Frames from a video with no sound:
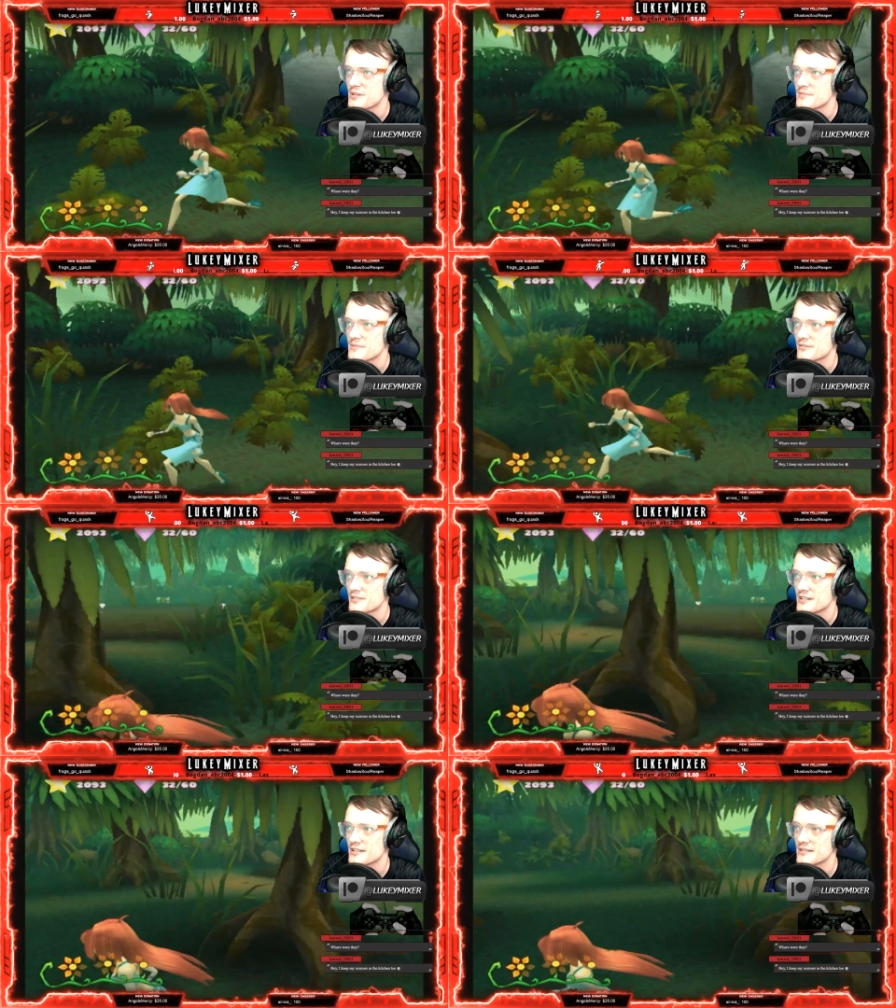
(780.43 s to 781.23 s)
over
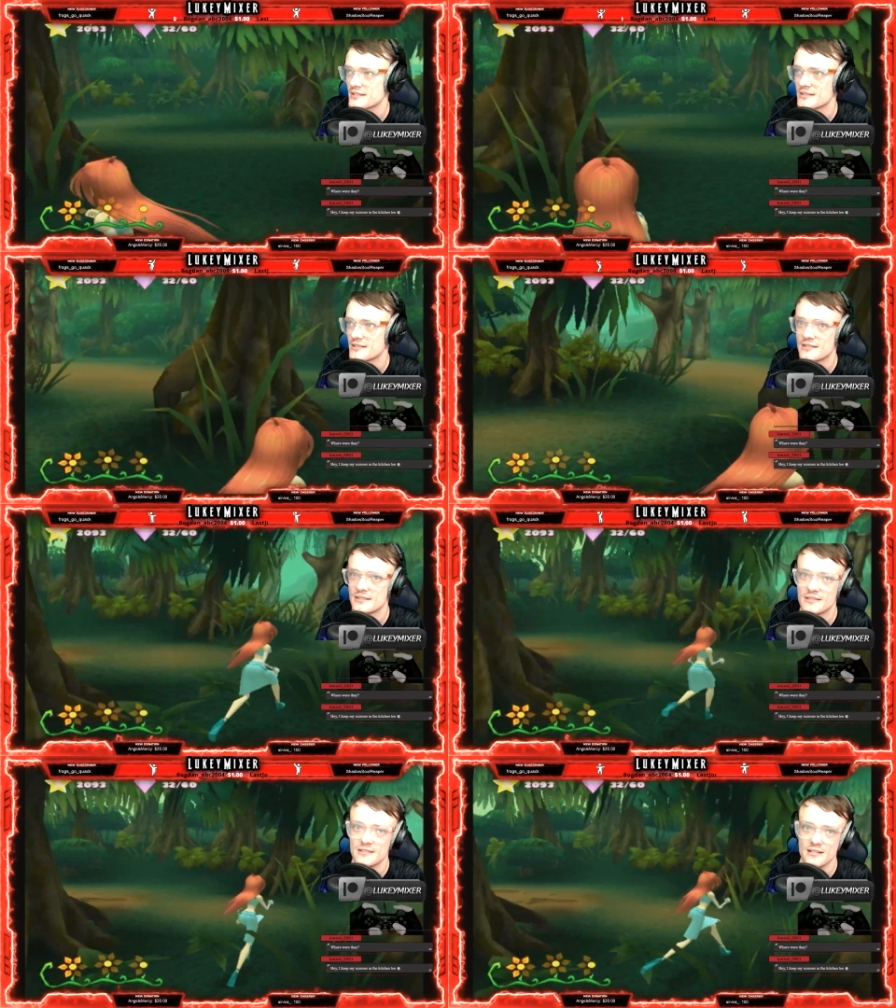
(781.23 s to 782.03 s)
already.
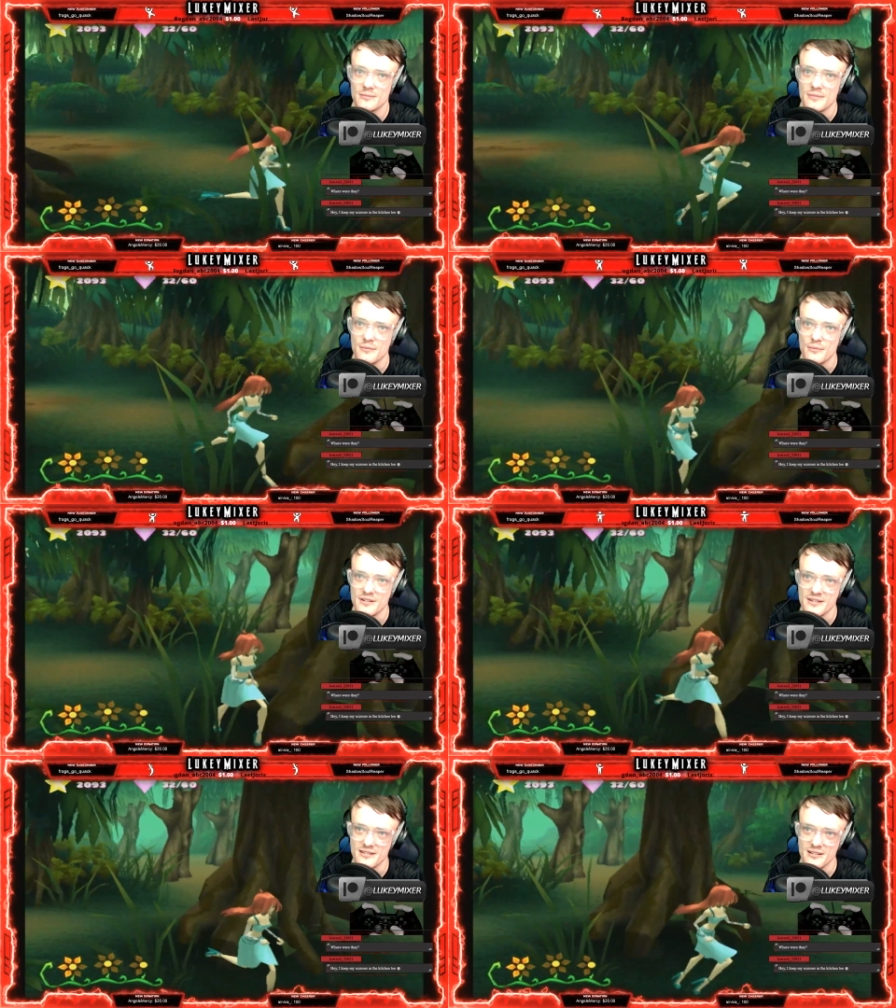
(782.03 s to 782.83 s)
Man, why is
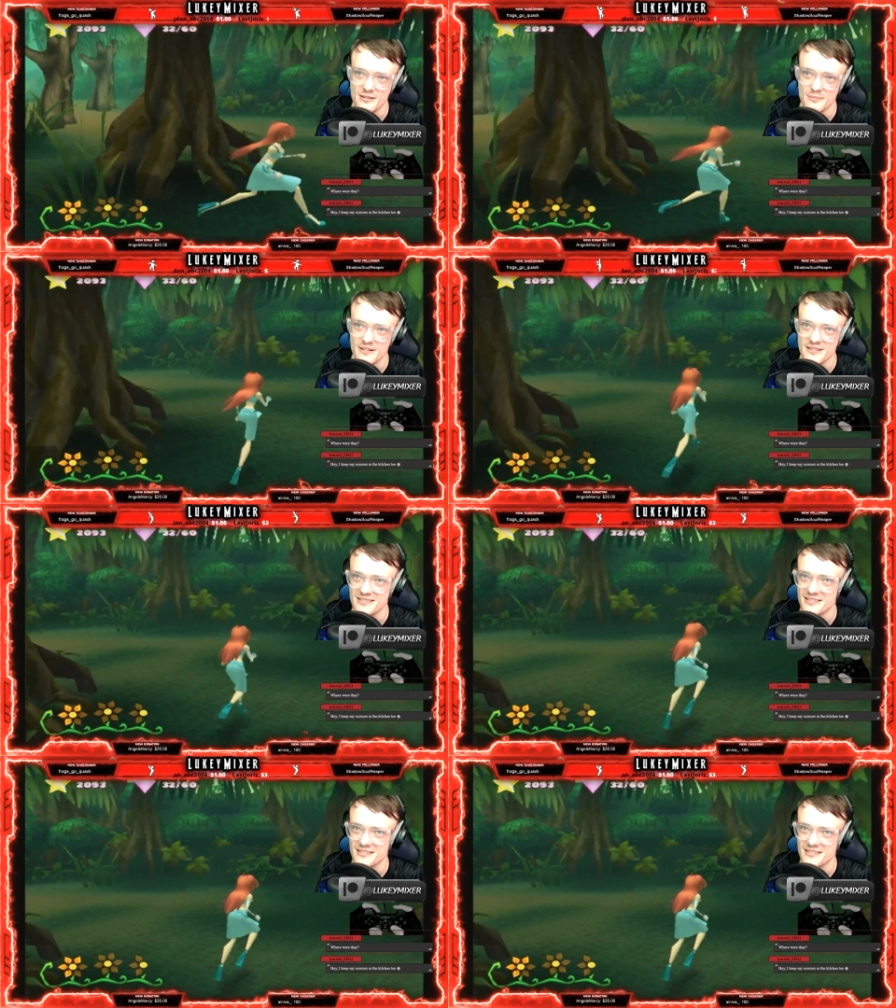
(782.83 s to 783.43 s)
there loads of places to go?